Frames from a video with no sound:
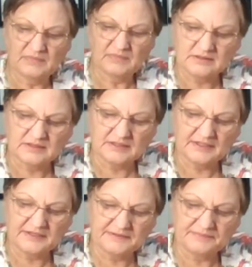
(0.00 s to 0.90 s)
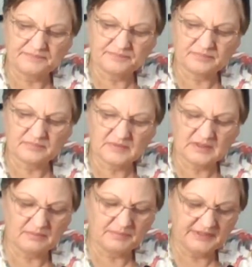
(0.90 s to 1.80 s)
and
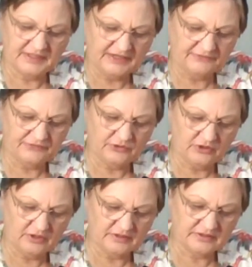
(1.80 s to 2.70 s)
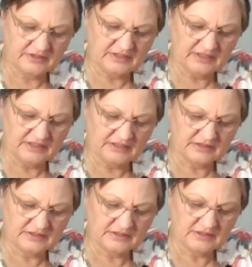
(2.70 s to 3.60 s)
but have not
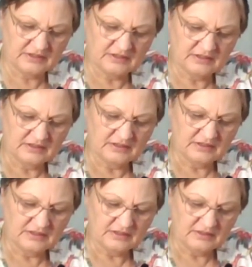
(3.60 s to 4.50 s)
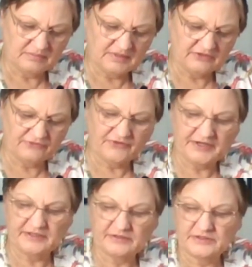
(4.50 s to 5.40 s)
yet made a
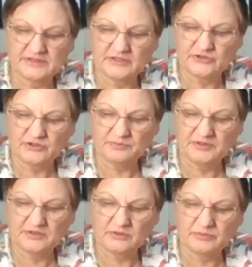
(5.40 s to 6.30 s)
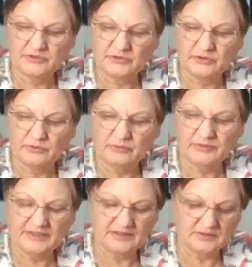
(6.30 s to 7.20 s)
final decision. But you will know
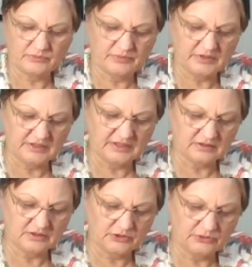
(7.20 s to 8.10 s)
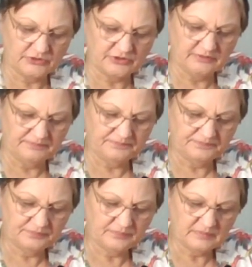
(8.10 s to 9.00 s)
as we get closer.
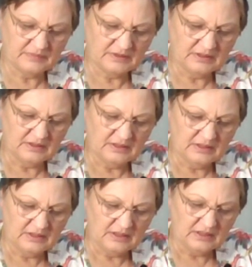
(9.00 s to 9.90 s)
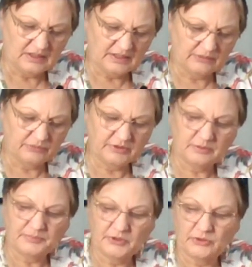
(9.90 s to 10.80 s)
I will
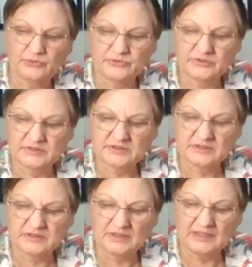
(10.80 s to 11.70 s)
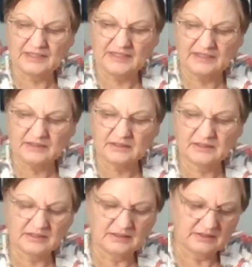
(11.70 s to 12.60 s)
post a
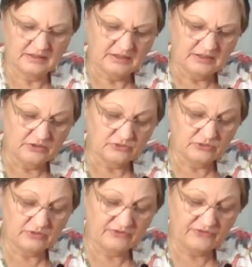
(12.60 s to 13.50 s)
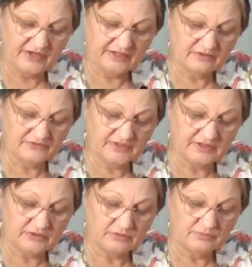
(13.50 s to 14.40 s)
link to the final
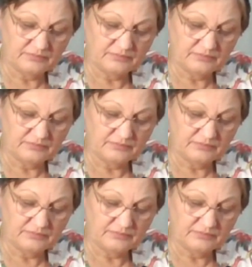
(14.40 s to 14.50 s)
video,